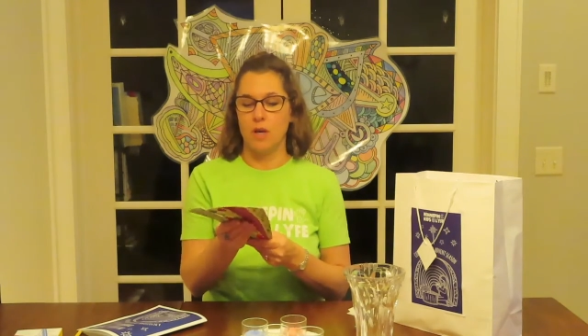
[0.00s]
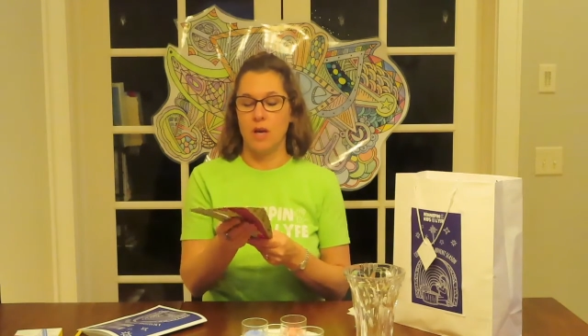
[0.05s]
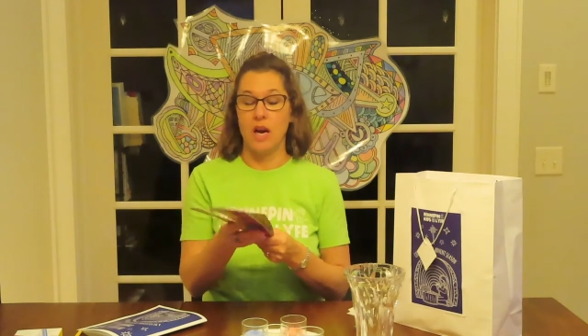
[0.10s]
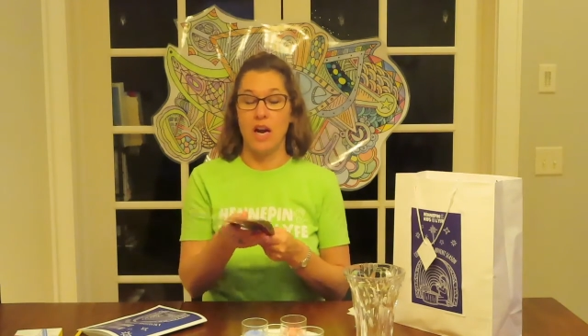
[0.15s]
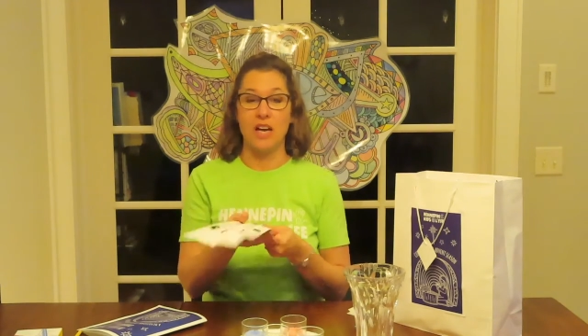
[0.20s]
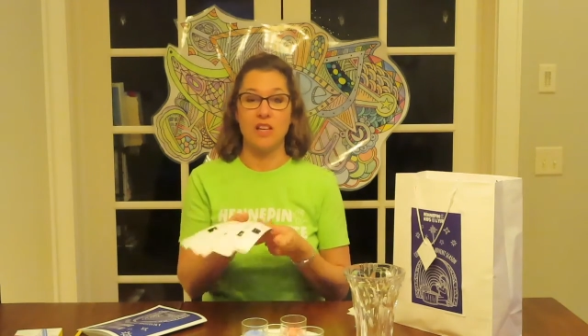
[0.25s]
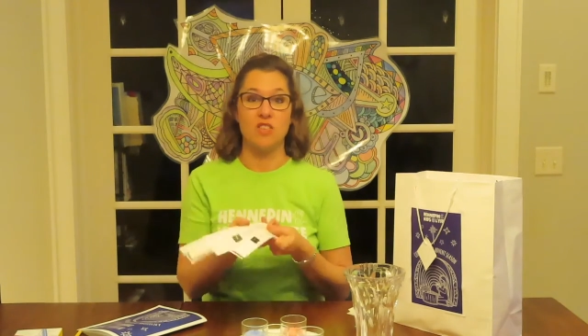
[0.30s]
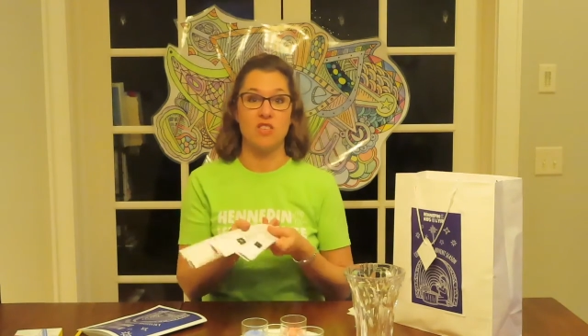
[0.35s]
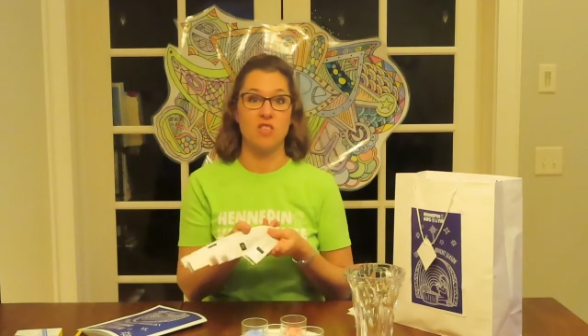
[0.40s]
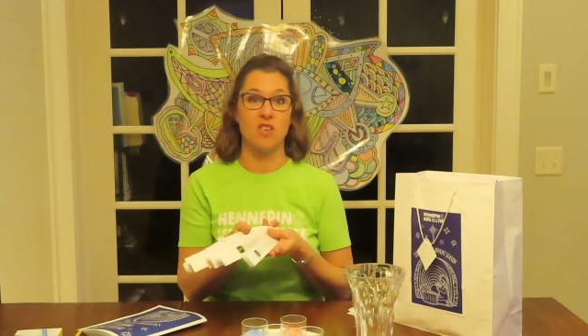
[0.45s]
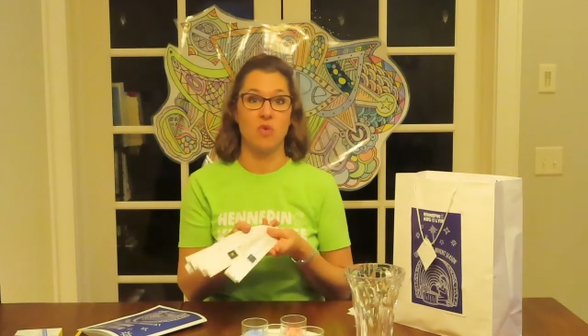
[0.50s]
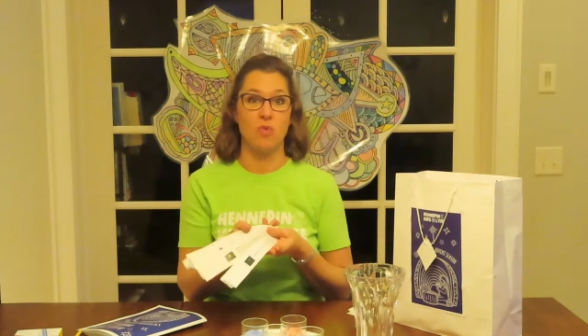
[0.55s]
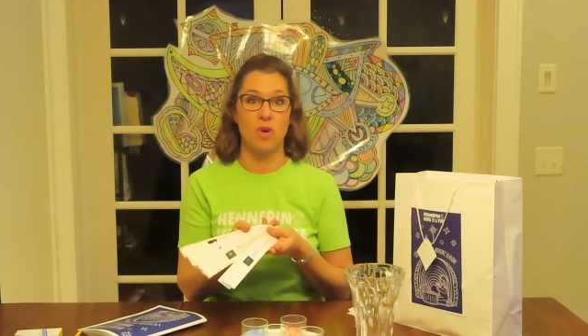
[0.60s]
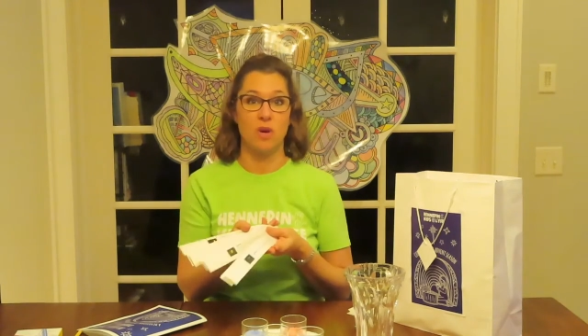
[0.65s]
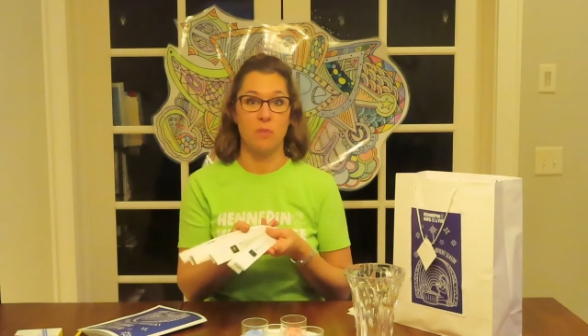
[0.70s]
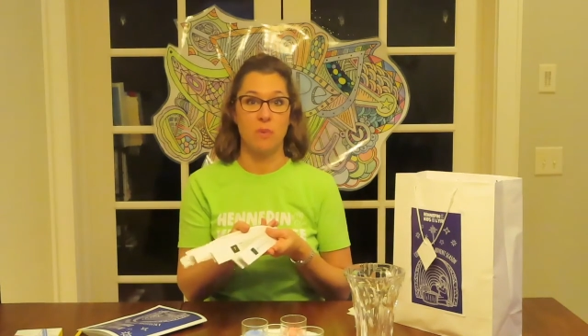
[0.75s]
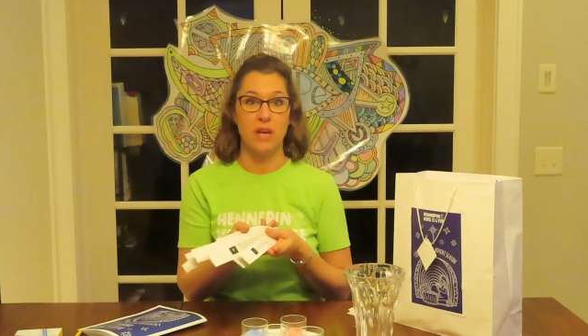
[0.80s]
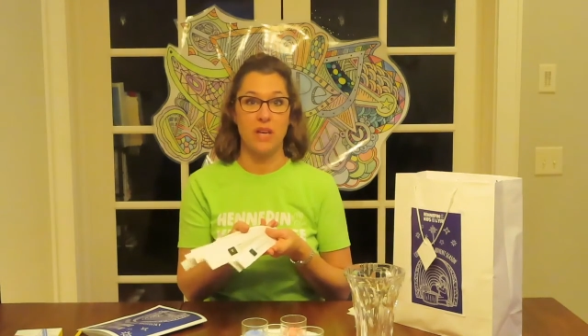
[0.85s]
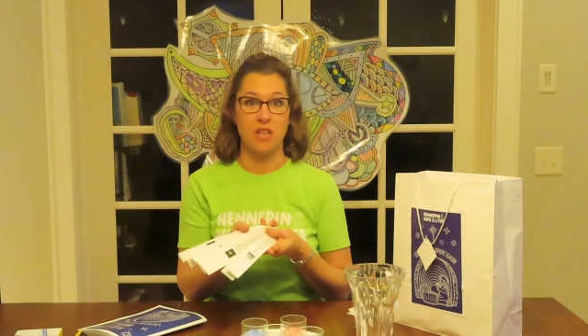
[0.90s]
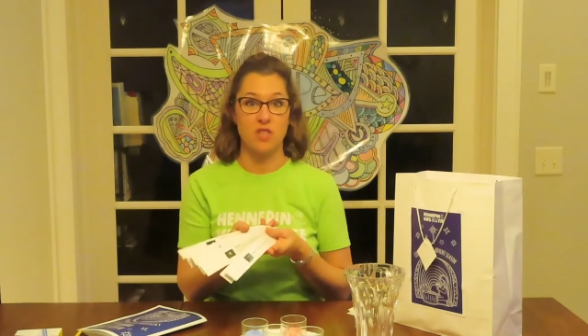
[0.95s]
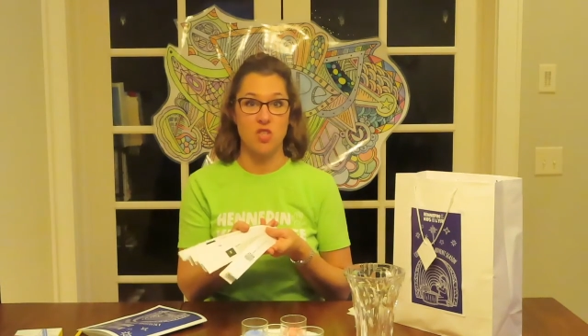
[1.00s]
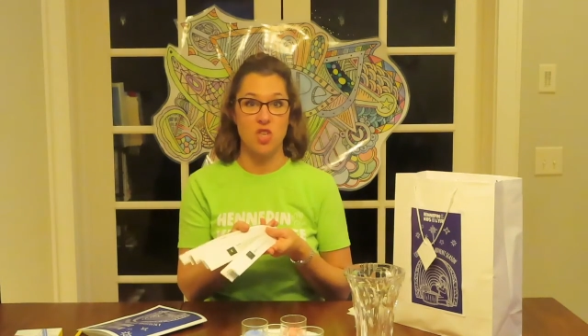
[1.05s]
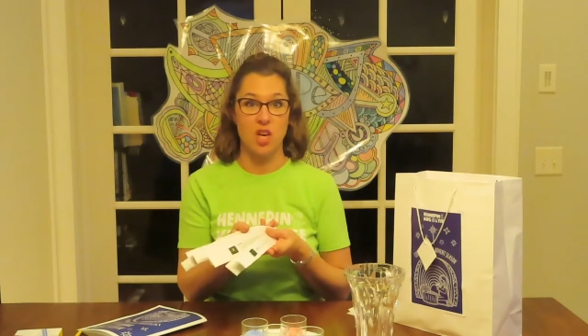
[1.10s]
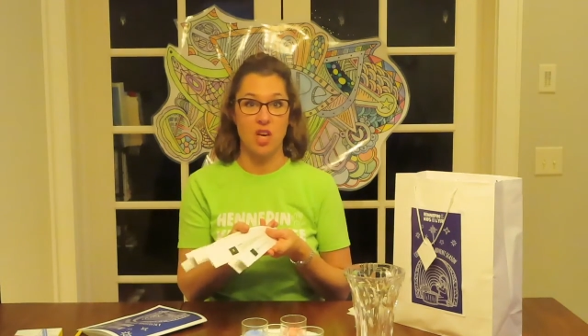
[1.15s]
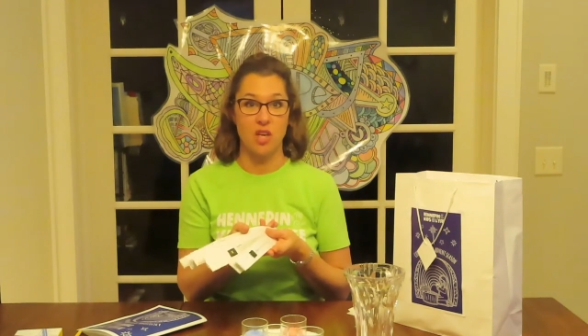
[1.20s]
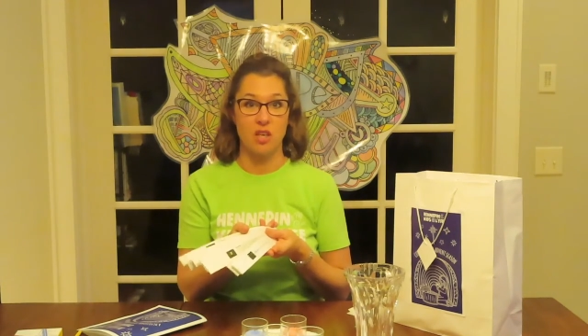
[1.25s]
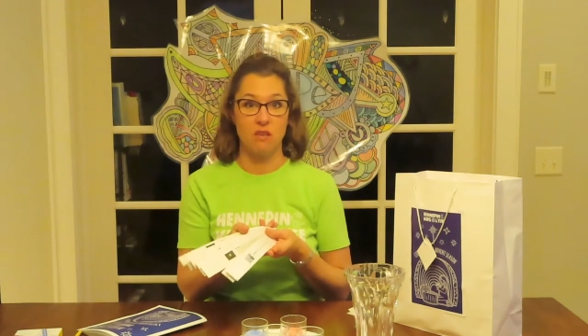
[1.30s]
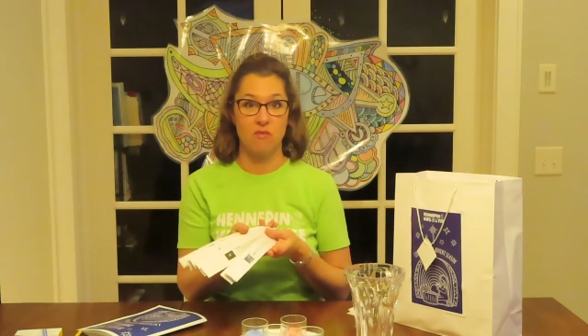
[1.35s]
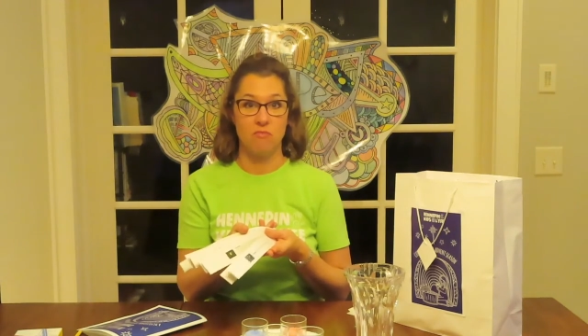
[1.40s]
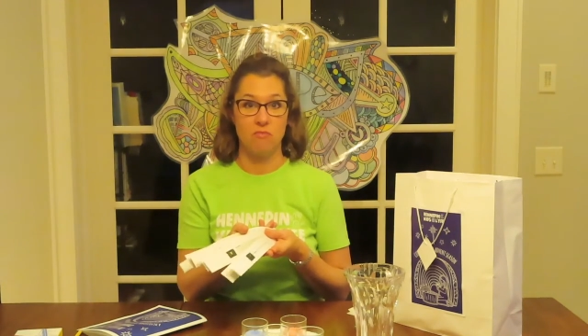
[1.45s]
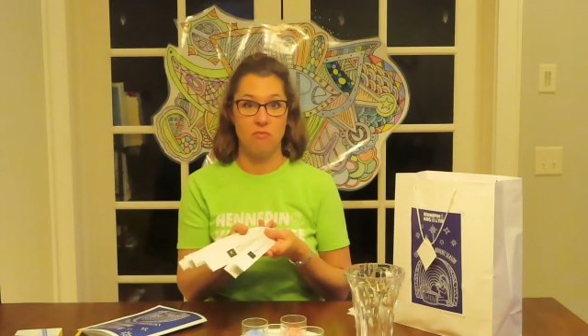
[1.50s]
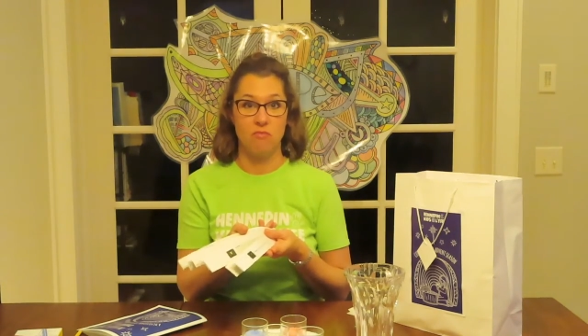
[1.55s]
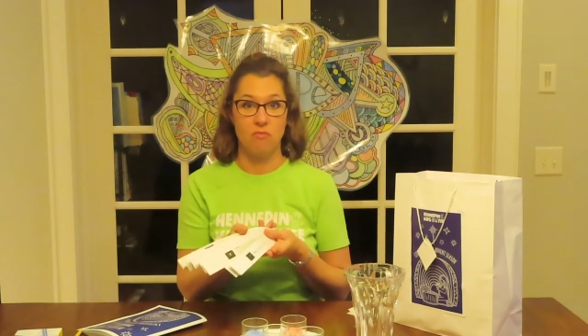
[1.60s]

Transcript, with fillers: I just don't want to make a chain?